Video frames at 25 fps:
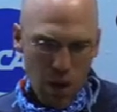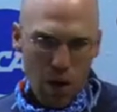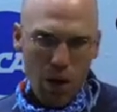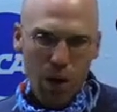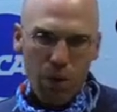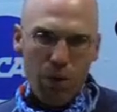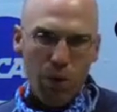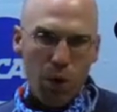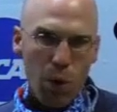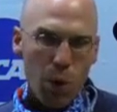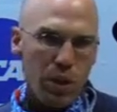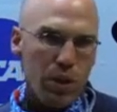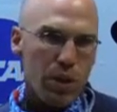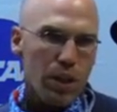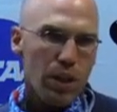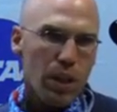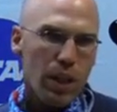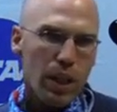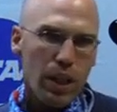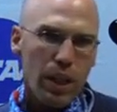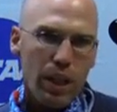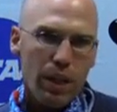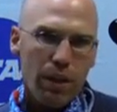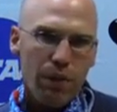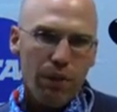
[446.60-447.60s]

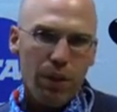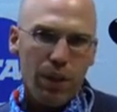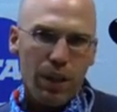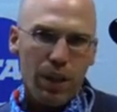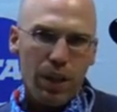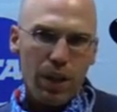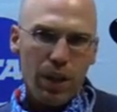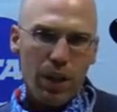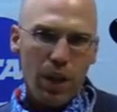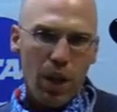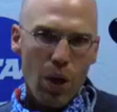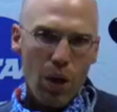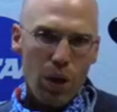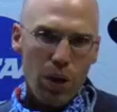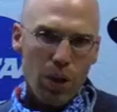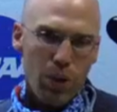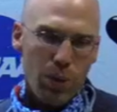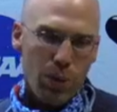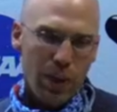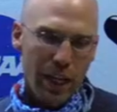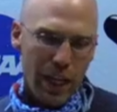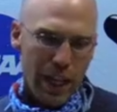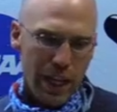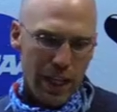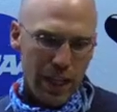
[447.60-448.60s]
Unfortunately, if you didn't
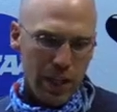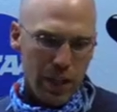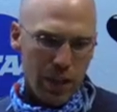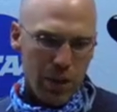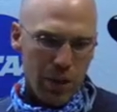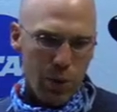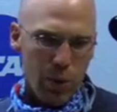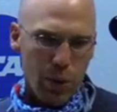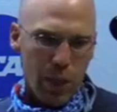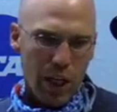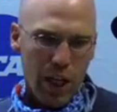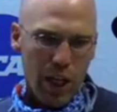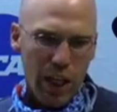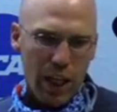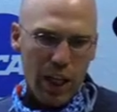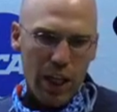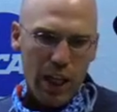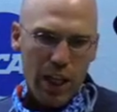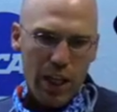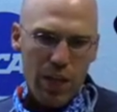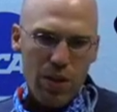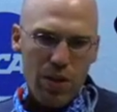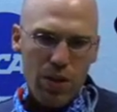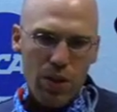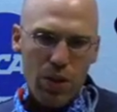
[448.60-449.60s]
notice, we had to
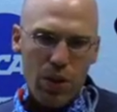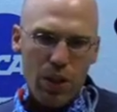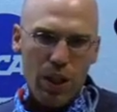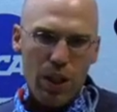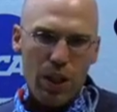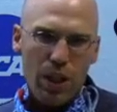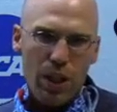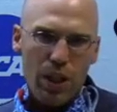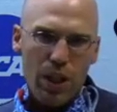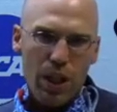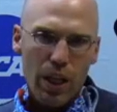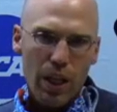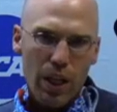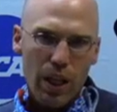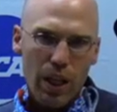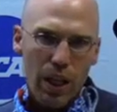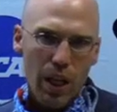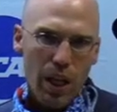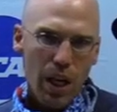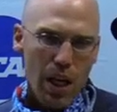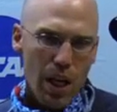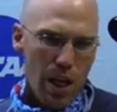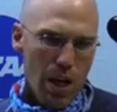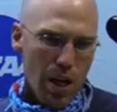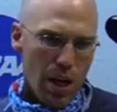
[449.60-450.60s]
cancel the
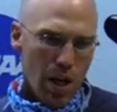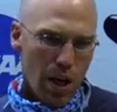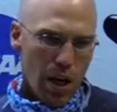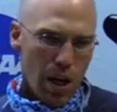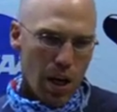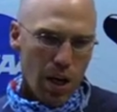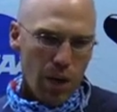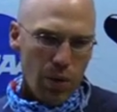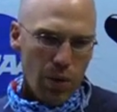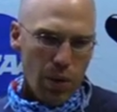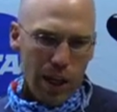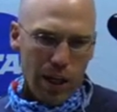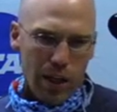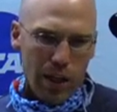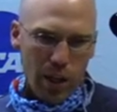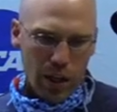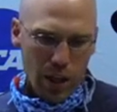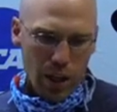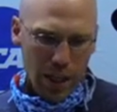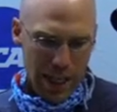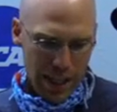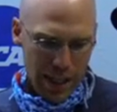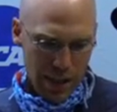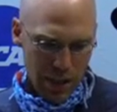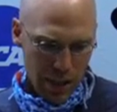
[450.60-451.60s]
Hardrocker
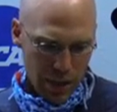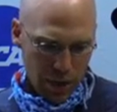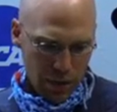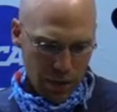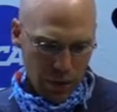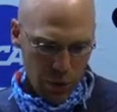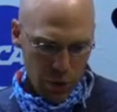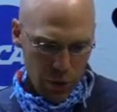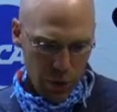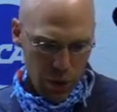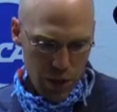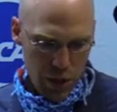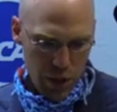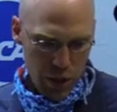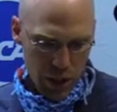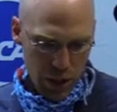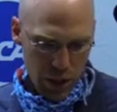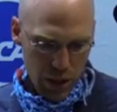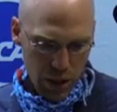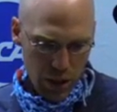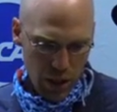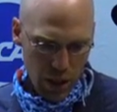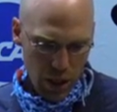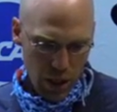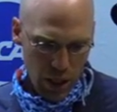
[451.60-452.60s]
Classic for this
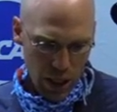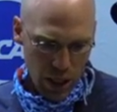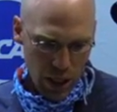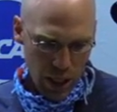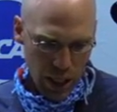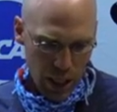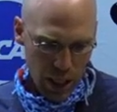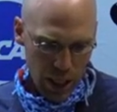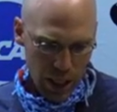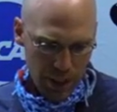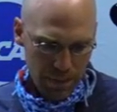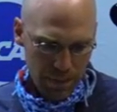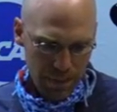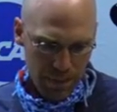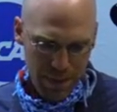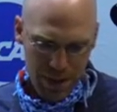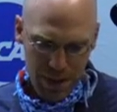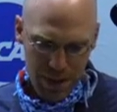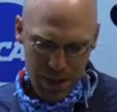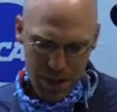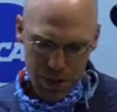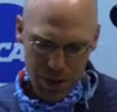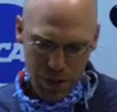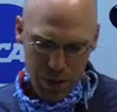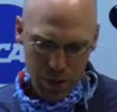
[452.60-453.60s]
year,
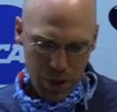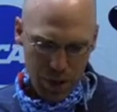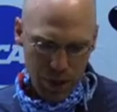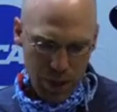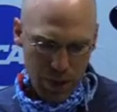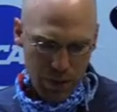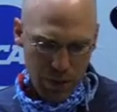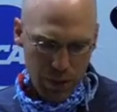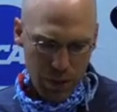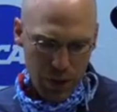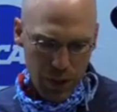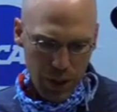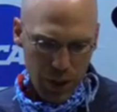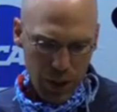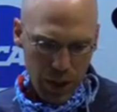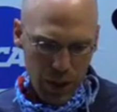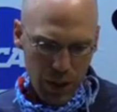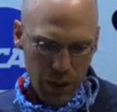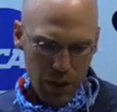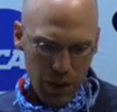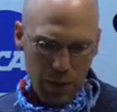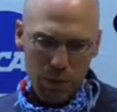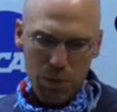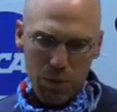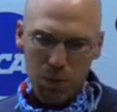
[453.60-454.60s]
just with
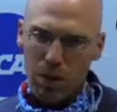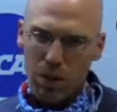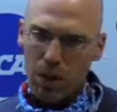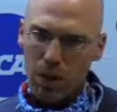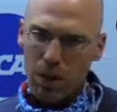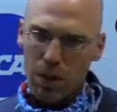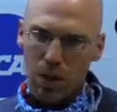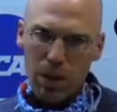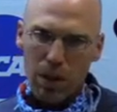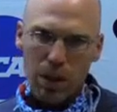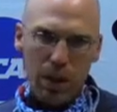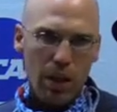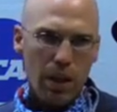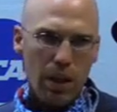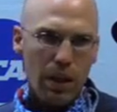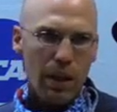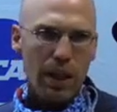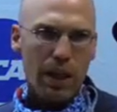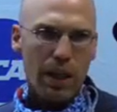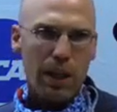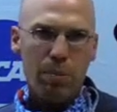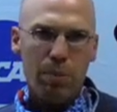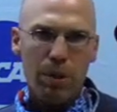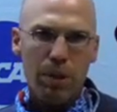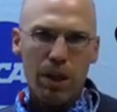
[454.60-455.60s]
everything
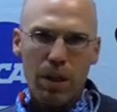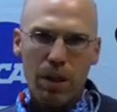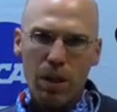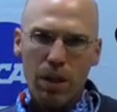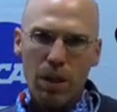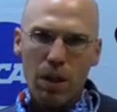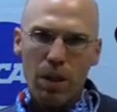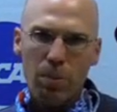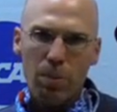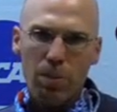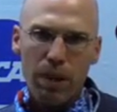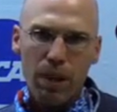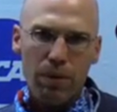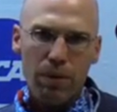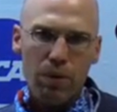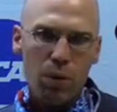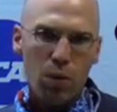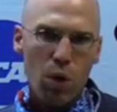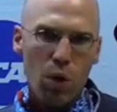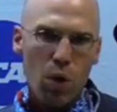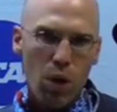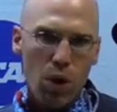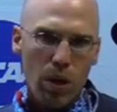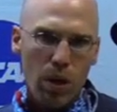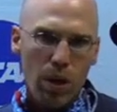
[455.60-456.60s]
kind of being a little bit of a
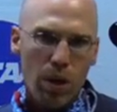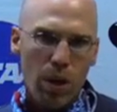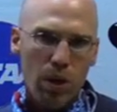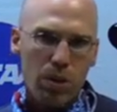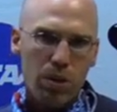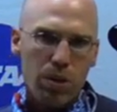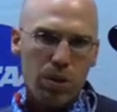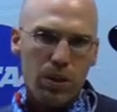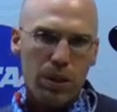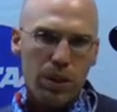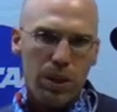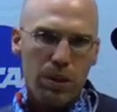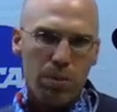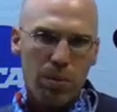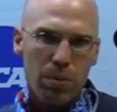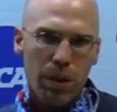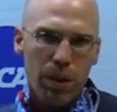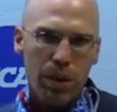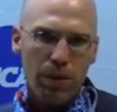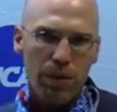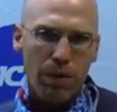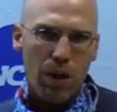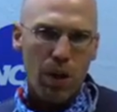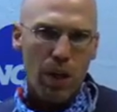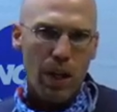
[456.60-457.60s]
roller coaster in the
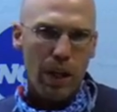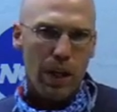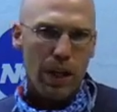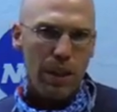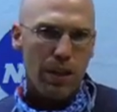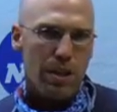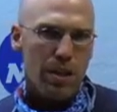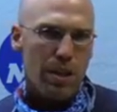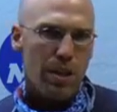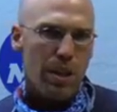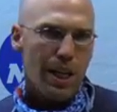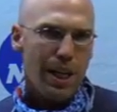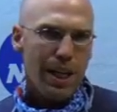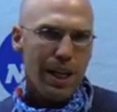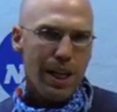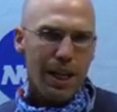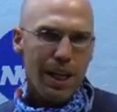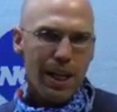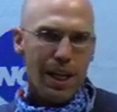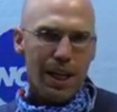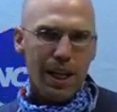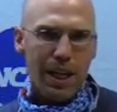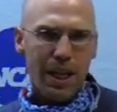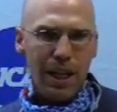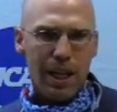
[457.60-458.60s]
month of August,
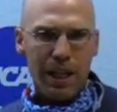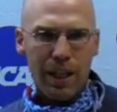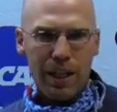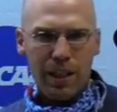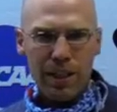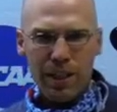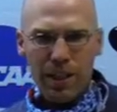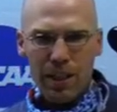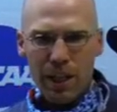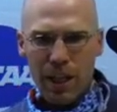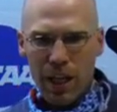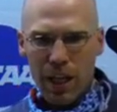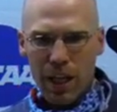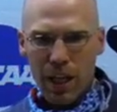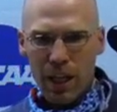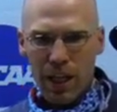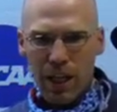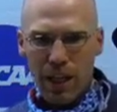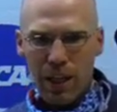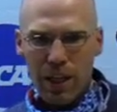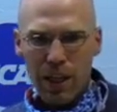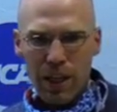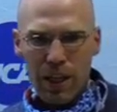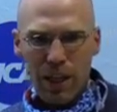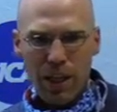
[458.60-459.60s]
and
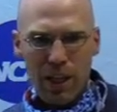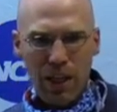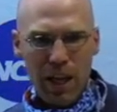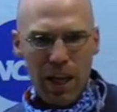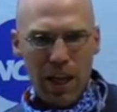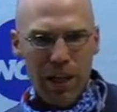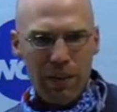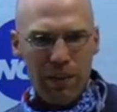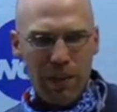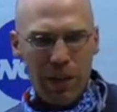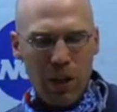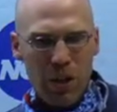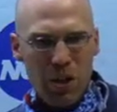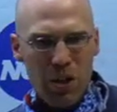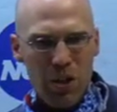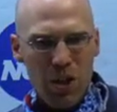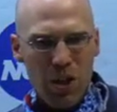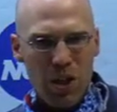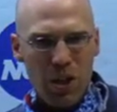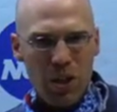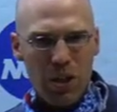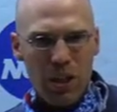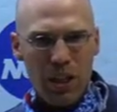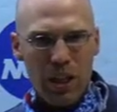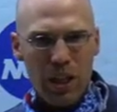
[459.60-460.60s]
having our
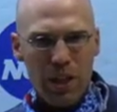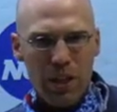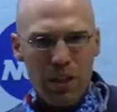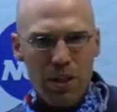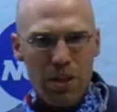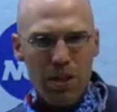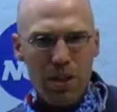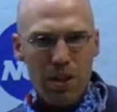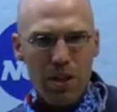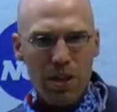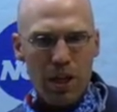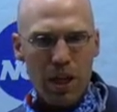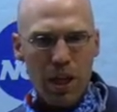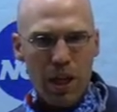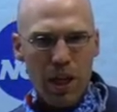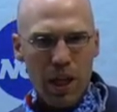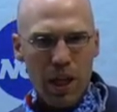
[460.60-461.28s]
start dates